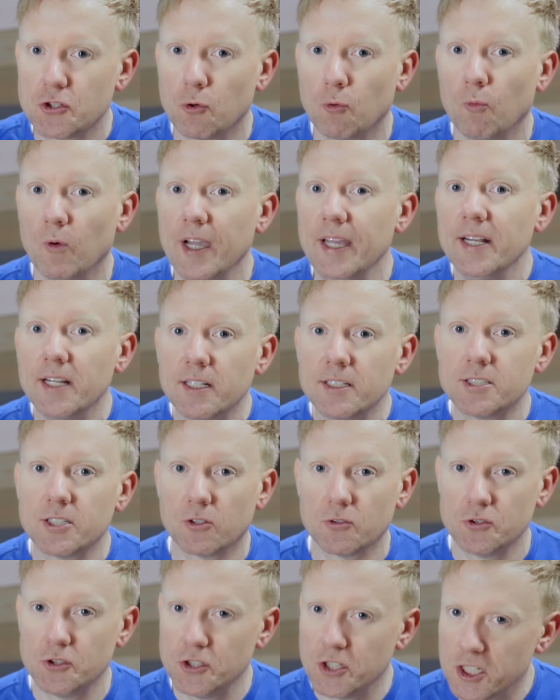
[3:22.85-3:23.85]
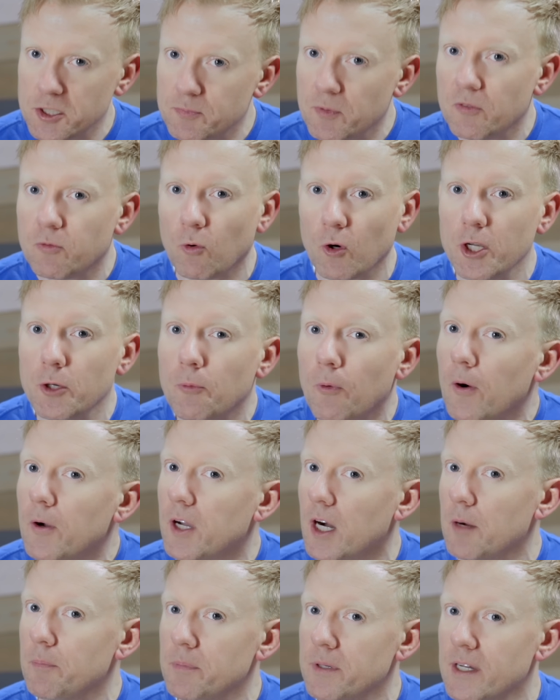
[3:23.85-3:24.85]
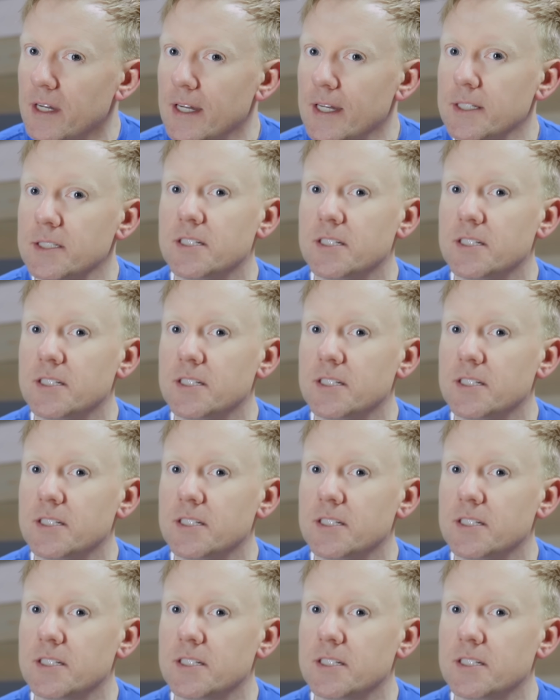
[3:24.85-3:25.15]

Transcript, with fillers: to wait until just before you woke up